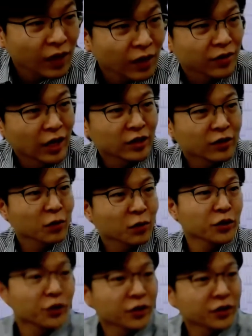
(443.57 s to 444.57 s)

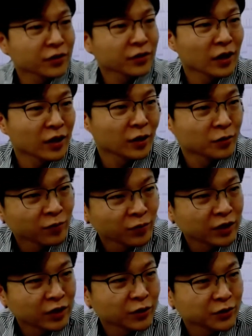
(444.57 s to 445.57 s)

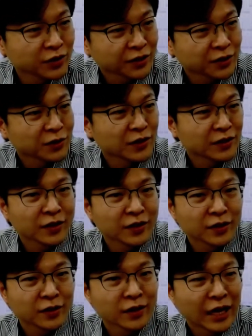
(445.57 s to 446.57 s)
video session and
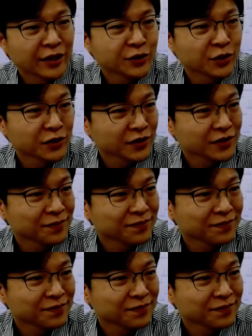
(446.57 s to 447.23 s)
the answers.